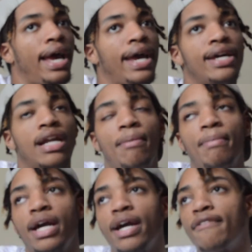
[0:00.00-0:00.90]
And
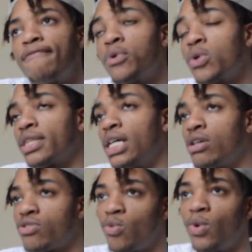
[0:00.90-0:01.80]
I'm at
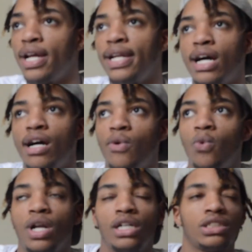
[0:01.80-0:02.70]
4,000 right now.
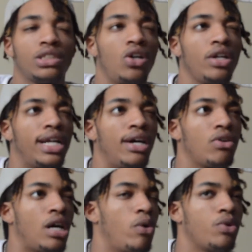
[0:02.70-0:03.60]
When I started
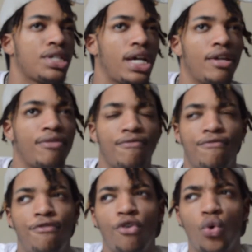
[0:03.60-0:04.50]
out, I was at
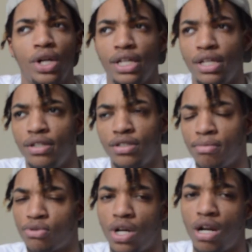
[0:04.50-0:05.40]
40
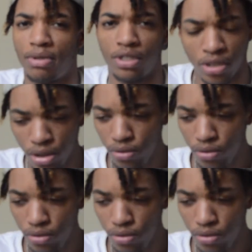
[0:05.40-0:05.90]
subscribers.